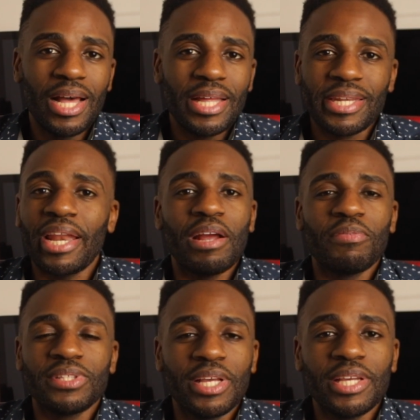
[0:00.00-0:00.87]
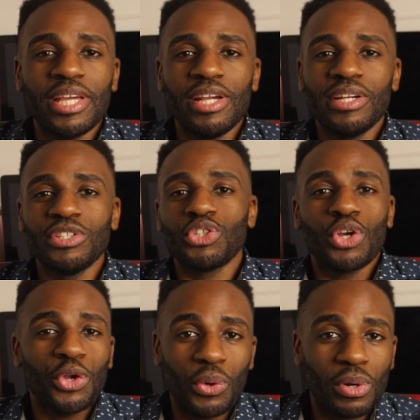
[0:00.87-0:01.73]
not everything is
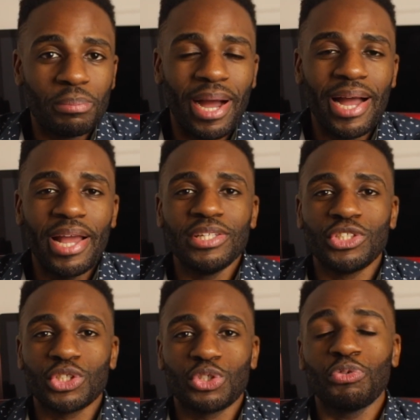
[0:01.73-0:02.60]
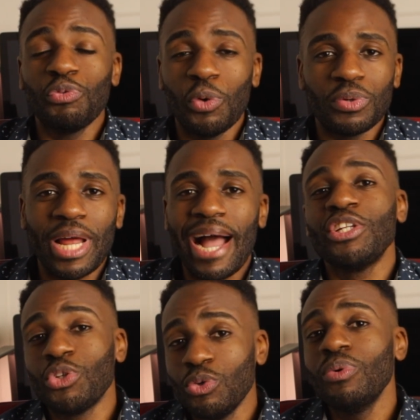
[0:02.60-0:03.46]
cured by just food. I
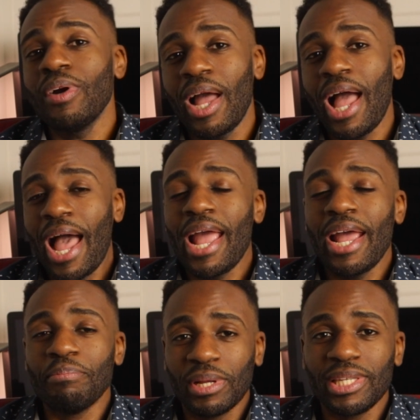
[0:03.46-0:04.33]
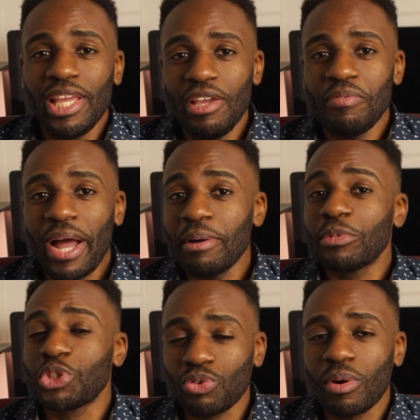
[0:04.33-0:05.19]
am
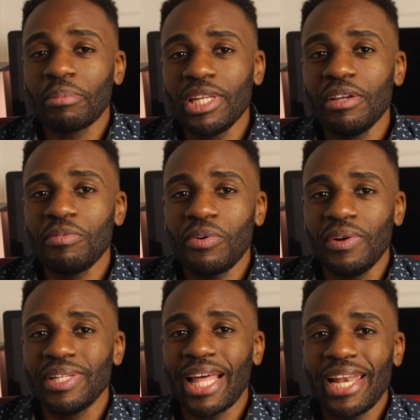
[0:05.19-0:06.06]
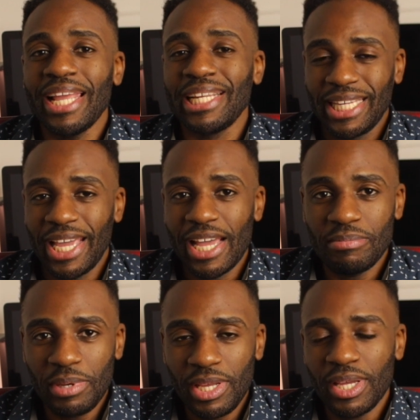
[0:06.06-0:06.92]
a strong believer that it
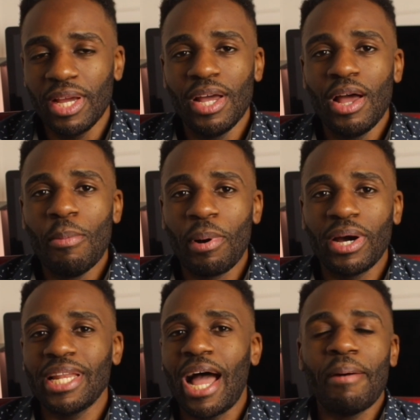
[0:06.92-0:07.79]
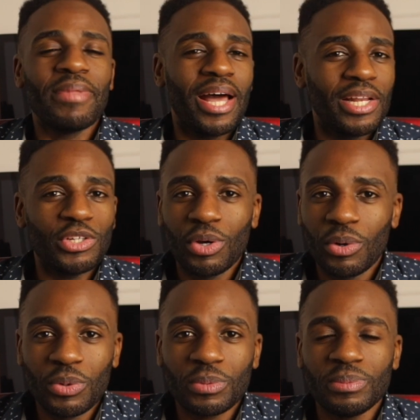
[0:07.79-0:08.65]
can be, but I'm not
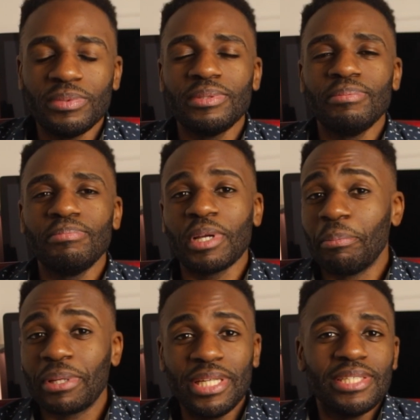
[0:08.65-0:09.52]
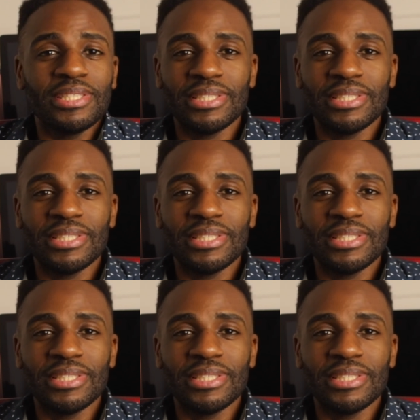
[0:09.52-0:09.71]
no complete